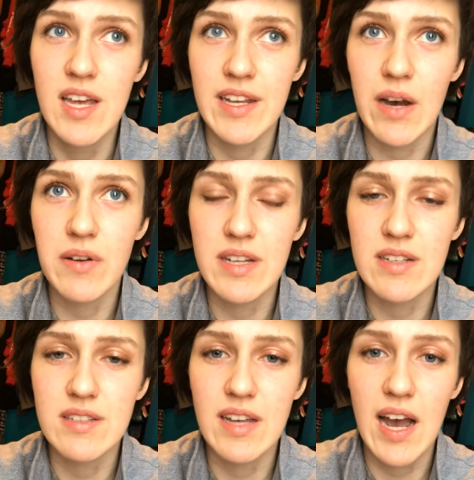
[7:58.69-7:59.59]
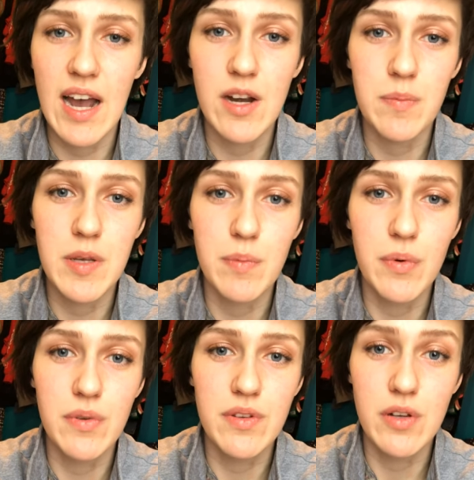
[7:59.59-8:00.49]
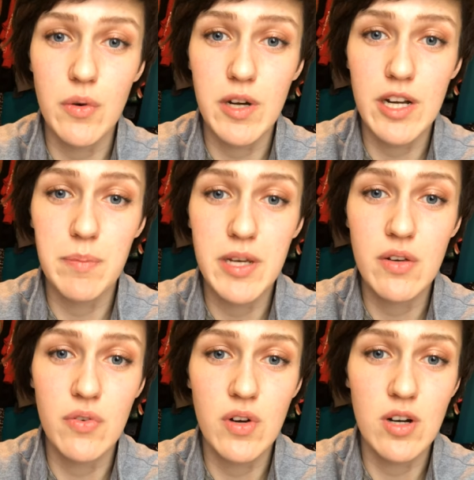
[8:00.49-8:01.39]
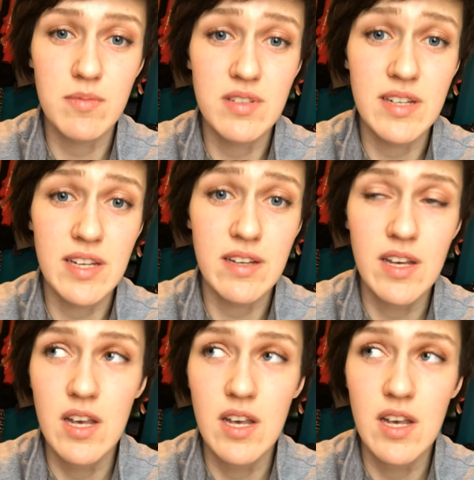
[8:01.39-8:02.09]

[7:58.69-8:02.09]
Nowadays, they hire people to work at pig farms and